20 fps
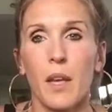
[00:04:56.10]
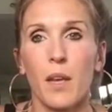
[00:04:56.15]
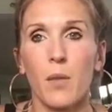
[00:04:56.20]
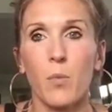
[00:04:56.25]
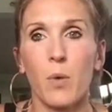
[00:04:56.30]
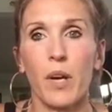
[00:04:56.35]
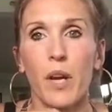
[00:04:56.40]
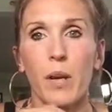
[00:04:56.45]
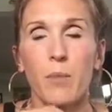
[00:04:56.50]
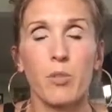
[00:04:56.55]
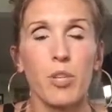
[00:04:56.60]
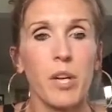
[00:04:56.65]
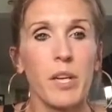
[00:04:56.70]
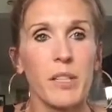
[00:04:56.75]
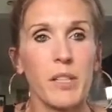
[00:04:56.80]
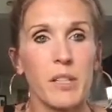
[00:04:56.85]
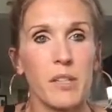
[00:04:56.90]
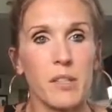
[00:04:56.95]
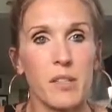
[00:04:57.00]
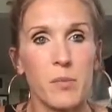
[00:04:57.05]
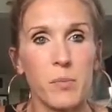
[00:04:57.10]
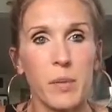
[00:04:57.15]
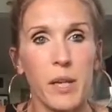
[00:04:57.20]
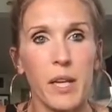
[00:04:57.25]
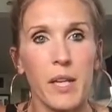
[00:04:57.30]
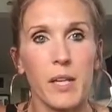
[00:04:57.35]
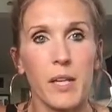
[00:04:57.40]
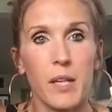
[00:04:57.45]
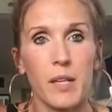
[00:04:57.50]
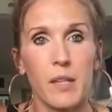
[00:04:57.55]
And what I'm trying to
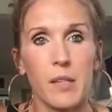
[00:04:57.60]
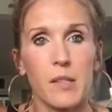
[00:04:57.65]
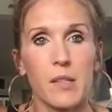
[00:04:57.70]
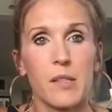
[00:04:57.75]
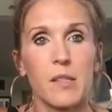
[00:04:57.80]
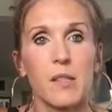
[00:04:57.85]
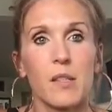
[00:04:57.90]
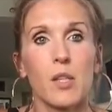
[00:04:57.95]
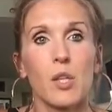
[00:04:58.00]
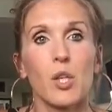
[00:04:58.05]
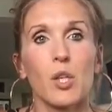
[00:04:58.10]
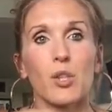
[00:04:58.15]
explain is